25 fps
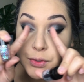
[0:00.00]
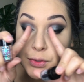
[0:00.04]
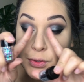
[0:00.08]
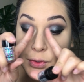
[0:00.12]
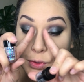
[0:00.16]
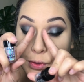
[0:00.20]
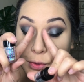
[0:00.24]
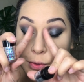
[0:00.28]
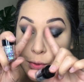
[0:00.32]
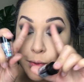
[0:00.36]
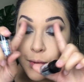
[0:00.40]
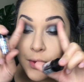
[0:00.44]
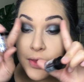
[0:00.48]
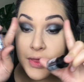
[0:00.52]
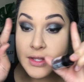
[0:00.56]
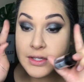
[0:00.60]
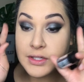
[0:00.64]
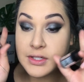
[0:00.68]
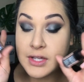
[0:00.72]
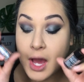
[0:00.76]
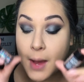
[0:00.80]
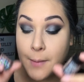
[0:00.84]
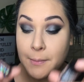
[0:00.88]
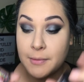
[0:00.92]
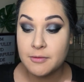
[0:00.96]
to the
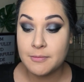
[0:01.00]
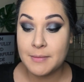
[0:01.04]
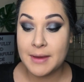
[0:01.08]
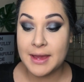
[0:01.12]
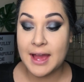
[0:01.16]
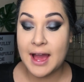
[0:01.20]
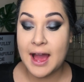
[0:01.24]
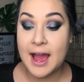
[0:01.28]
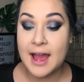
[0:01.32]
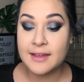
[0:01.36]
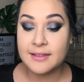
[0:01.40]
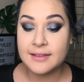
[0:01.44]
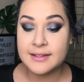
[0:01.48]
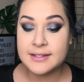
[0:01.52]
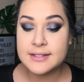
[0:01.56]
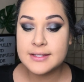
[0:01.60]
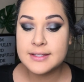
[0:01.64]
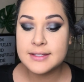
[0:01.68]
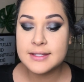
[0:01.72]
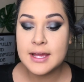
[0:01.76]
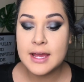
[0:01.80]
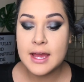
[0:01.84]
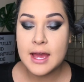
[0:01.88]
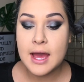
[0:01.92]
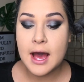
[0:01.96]
top of my
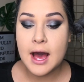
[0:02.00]
eyelids.